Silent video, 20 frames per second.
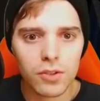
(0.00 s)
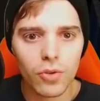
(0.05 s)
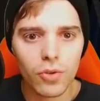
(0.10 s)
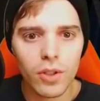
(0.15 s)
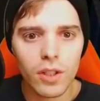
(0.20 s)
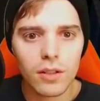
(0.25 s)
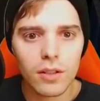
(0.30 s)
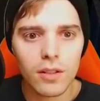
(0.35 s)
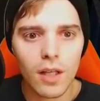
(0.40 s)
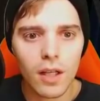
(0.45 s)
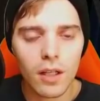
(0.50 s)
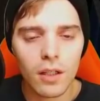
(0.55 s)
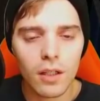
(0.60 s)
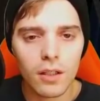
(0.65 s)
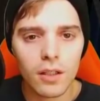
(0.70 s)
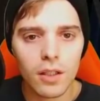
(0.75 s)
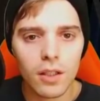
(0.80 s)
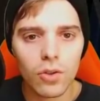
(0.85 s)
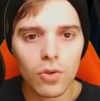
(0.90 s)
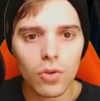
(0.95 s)
so he
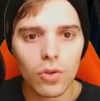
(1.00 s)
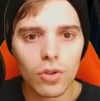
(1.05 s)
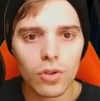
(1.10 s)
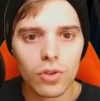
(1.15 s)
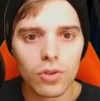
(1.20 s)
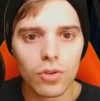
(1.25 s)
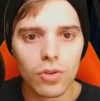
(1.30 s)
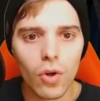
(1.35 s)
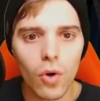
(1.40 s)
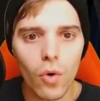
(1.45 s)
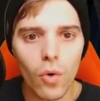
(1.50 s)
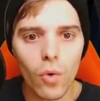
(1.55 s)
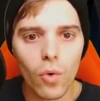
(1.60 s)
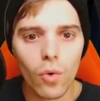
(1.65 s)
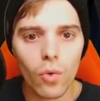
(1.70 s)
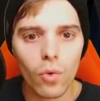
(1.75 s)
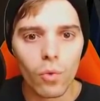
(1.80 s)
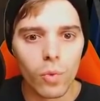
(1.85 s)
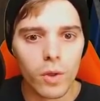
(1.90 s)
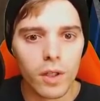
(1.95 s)
technically could
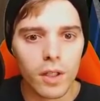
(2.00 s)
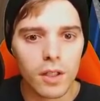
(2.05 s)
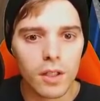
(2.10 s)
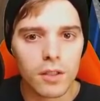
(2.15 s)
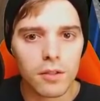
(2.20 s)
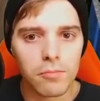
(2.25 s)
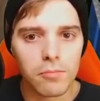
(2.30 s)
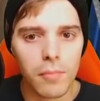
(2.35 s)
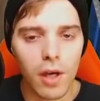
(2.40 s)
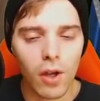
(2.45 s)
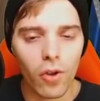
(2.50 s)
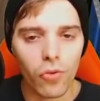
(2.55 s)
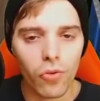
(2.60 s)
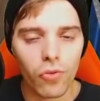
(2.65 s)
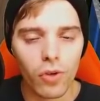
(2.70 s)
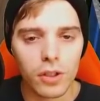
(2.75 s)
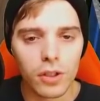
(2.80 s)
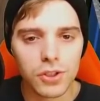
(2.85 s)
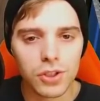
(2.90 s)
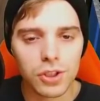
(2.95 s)
go with Metal
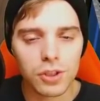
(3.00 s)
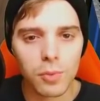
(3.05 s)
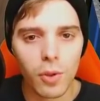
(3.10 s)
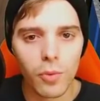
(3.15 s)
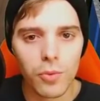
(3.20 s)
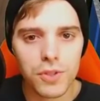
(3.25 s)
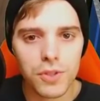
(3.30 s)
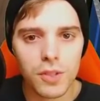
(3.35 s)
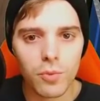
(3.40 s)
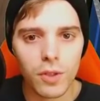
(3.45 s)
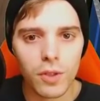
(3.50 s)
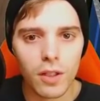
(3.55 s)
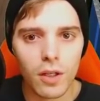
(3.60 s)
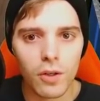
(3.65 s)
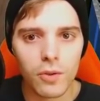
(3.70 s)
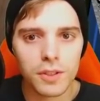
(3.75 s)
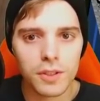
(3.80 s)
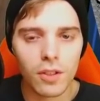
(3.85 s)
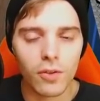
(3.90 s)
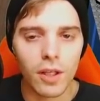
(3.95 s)
Saucers, but we'll see what it
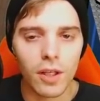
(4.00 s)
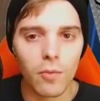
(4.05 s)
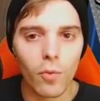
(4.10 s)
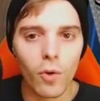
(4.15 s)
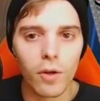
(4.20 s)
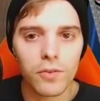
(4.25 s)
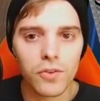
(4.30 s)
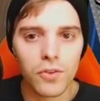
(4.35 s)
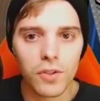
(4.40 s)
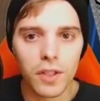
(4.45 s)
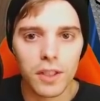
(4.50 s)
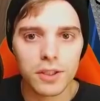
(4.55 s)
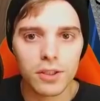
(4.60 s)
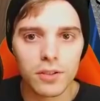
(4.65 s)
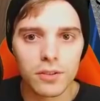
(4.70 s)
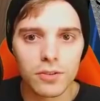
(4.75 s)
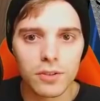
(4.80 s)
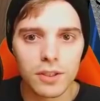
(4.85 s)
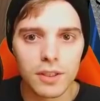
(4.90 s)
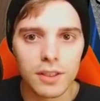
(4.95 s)
goes. Okay, one
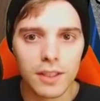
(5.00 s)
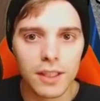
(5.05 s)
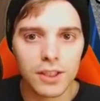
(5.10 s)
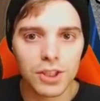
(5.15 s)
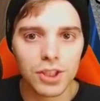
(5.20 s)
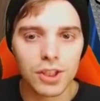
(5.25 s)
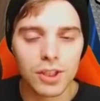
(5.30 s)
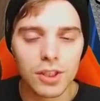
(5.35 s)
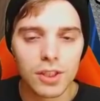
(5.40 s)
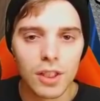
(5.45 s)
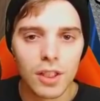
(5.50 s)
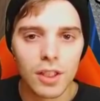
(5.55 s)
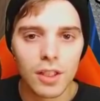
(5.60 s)
Saucer onto the Zacian.